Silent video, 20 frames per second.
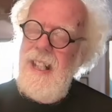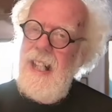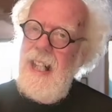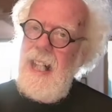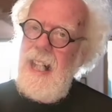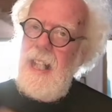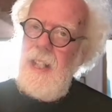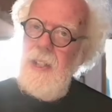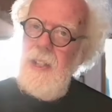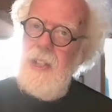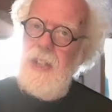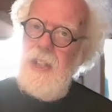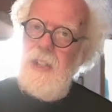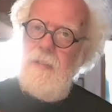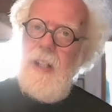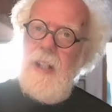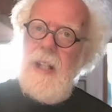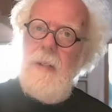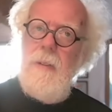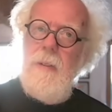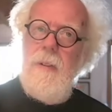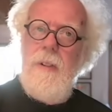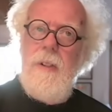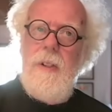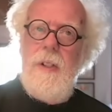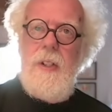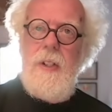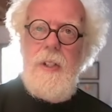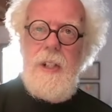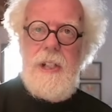Atlas
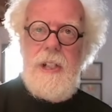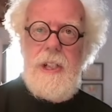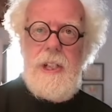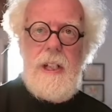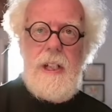found this